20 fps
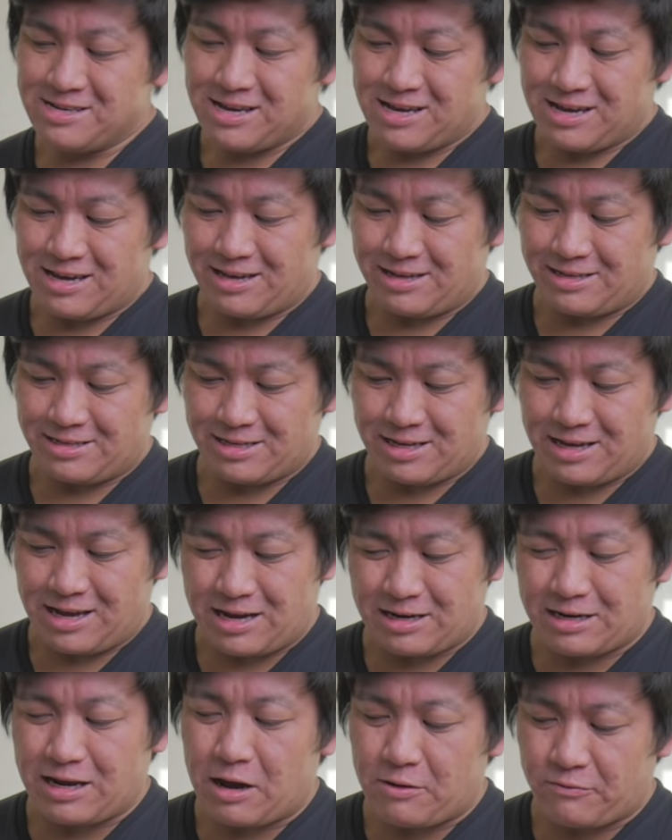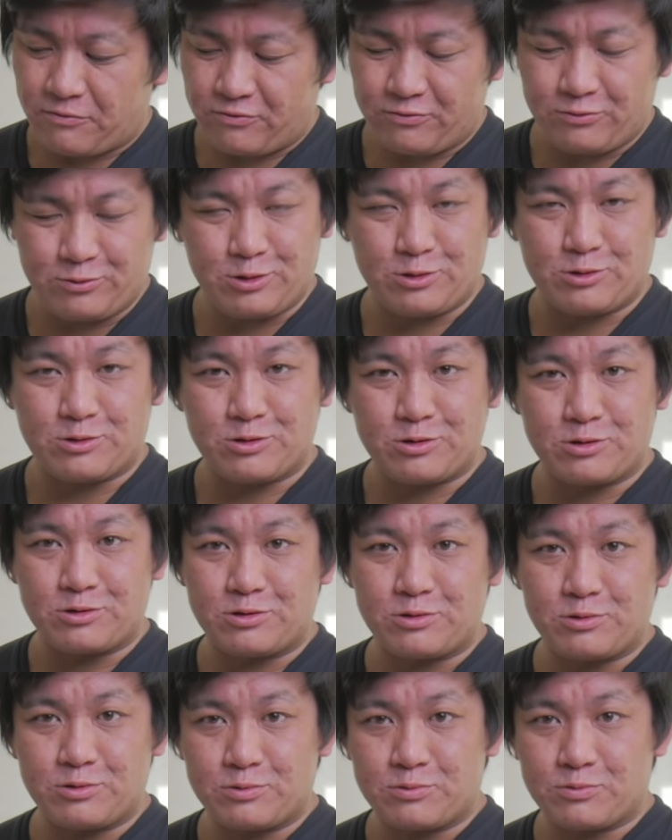and I doubt you could
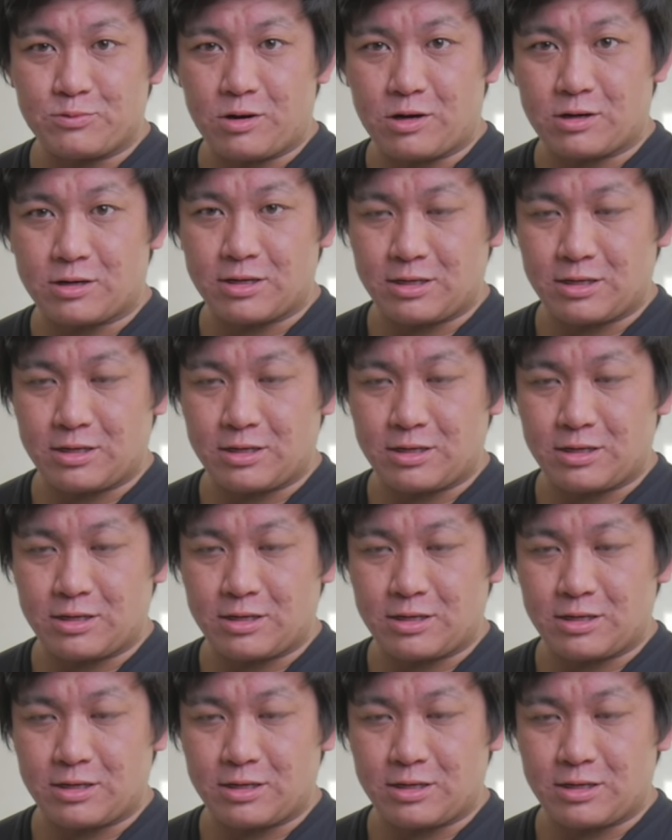walk